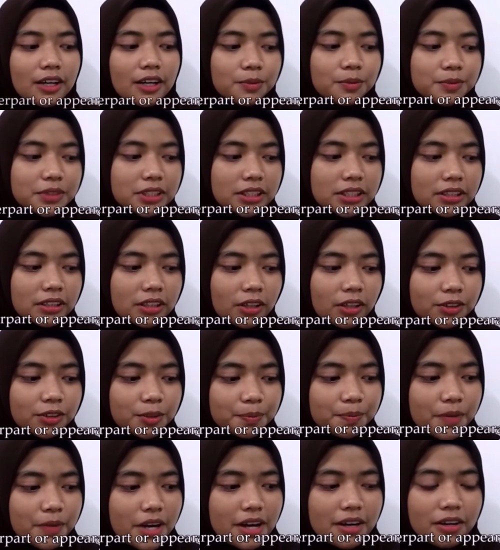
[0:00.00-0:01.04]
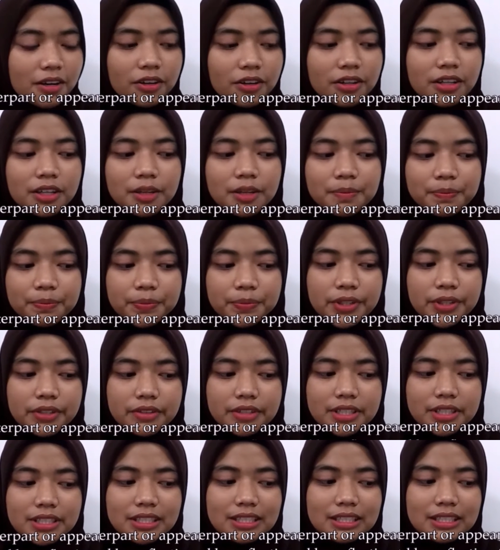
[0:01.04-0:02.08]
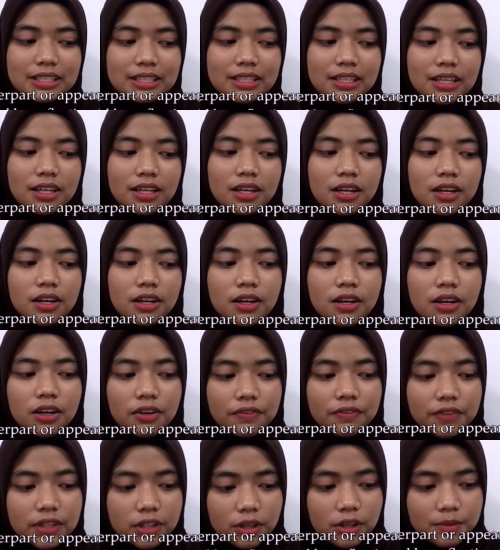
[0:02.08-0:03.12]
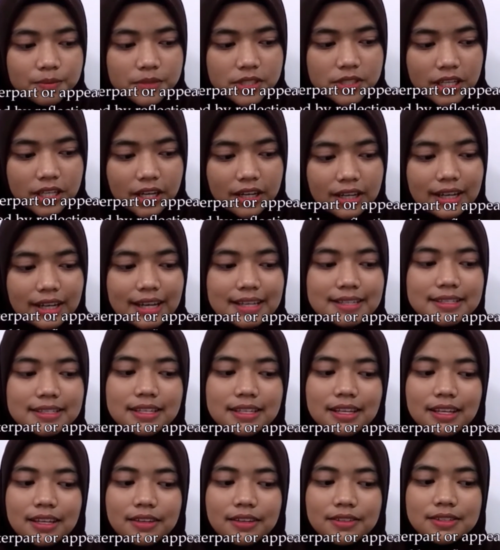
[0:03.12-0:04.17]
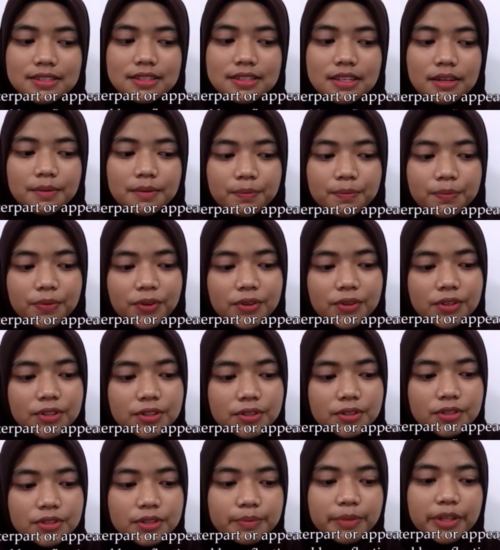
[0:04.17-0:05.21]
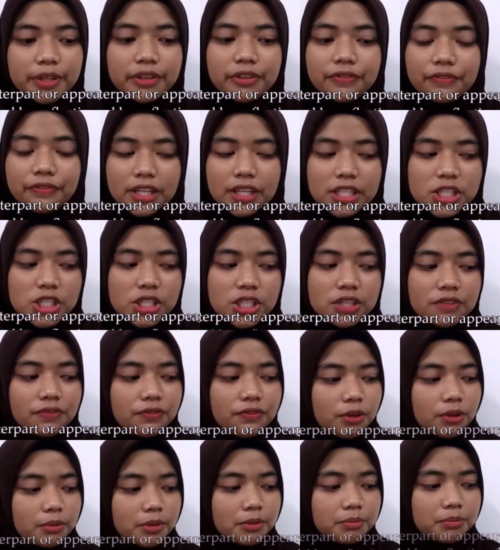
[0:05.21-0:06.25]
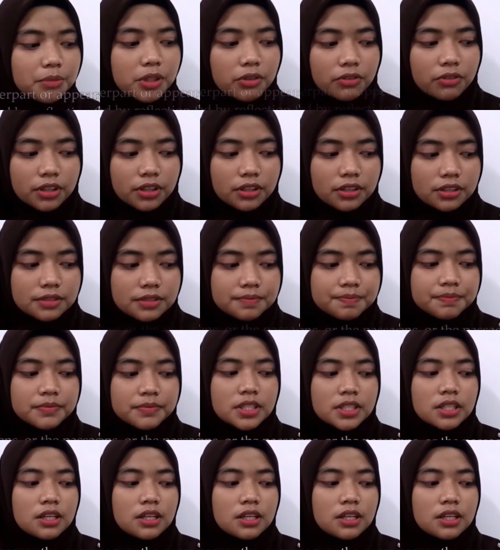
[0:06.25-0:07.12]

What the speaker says: An optical counterpart or appearance of an object as is produced by reflection from a mirror,